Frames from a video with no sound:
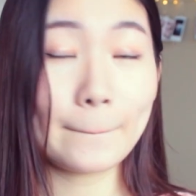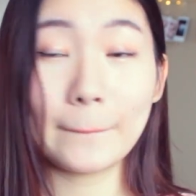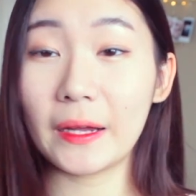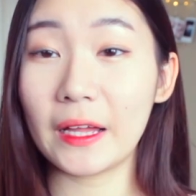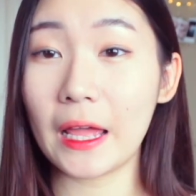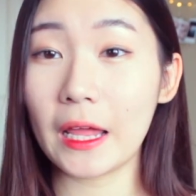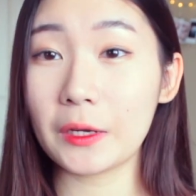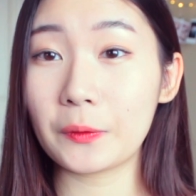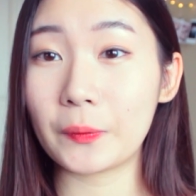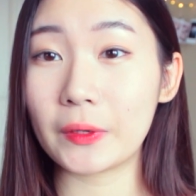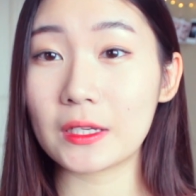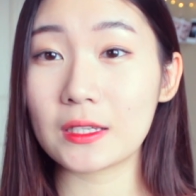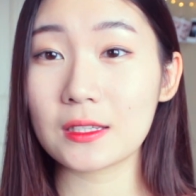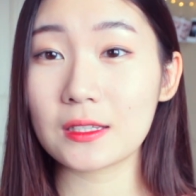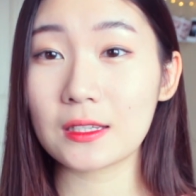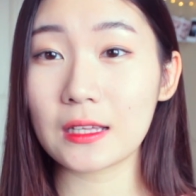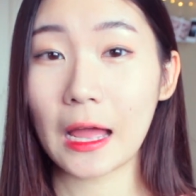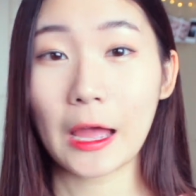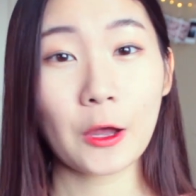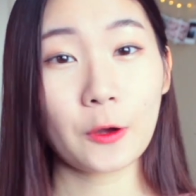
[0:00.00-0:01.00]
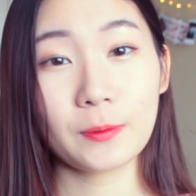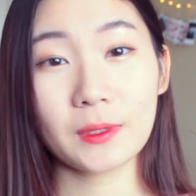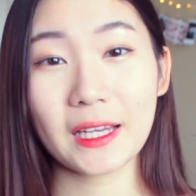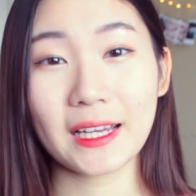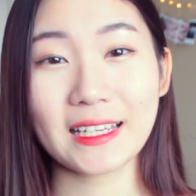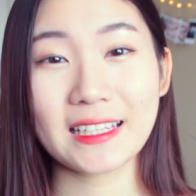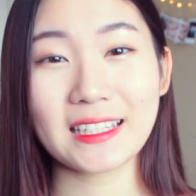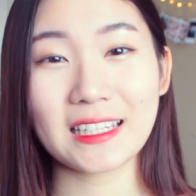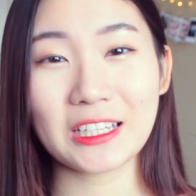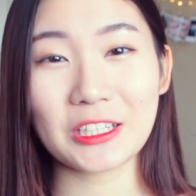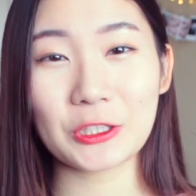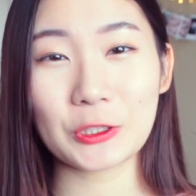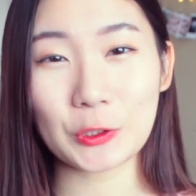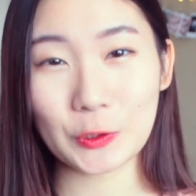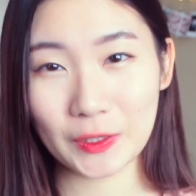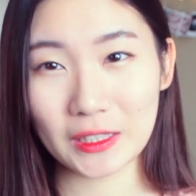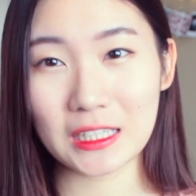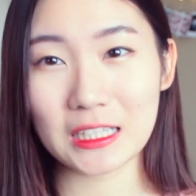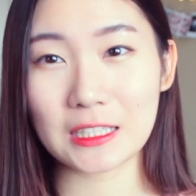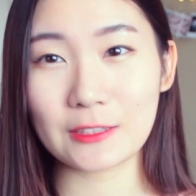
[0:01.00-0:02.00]
But anyways, I hope you guys
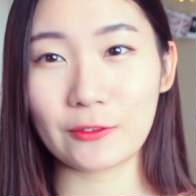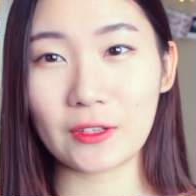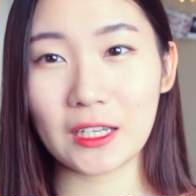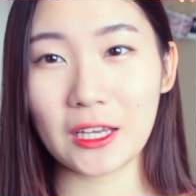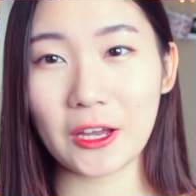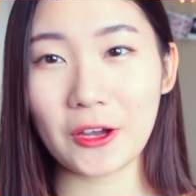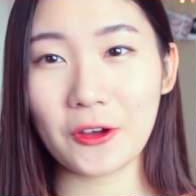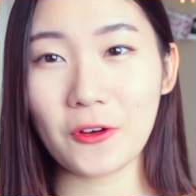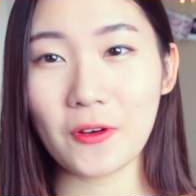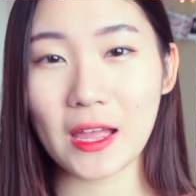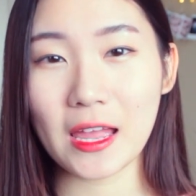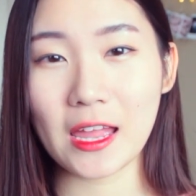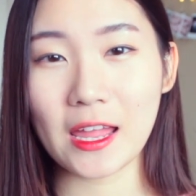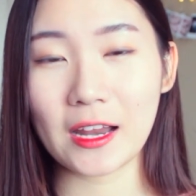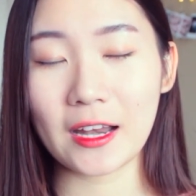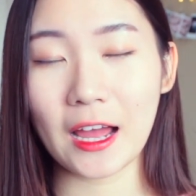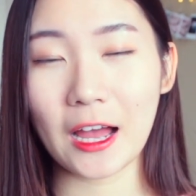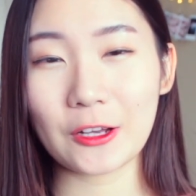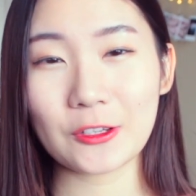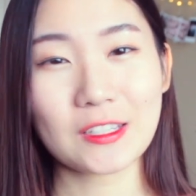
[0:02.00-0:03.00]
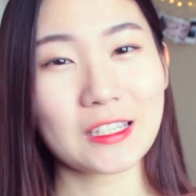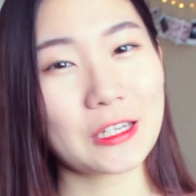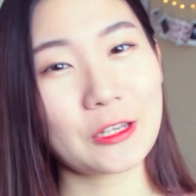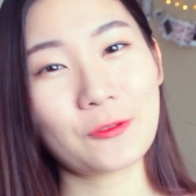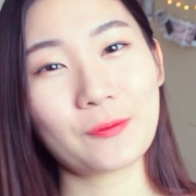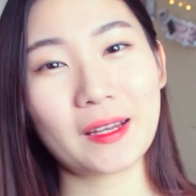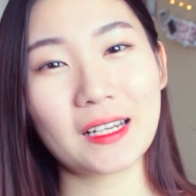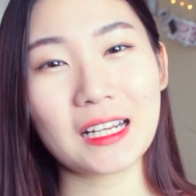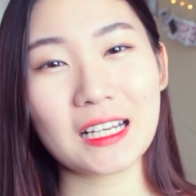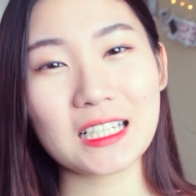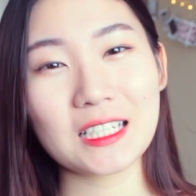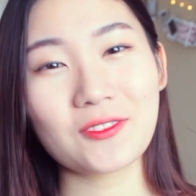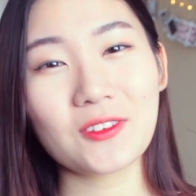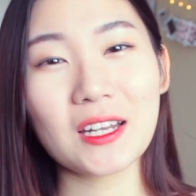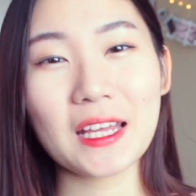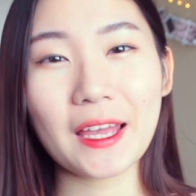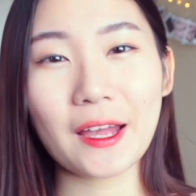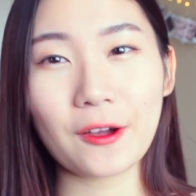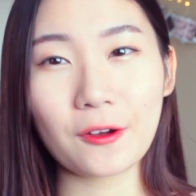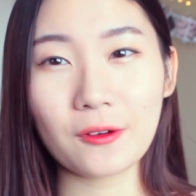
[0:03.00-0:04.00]
enjoyed this video, and I'll see you in my next
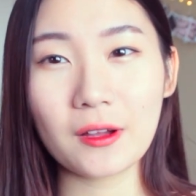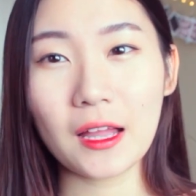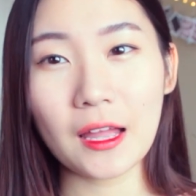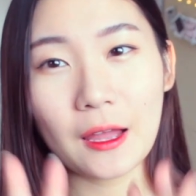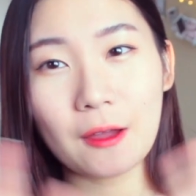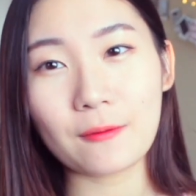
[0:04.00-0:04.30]
video.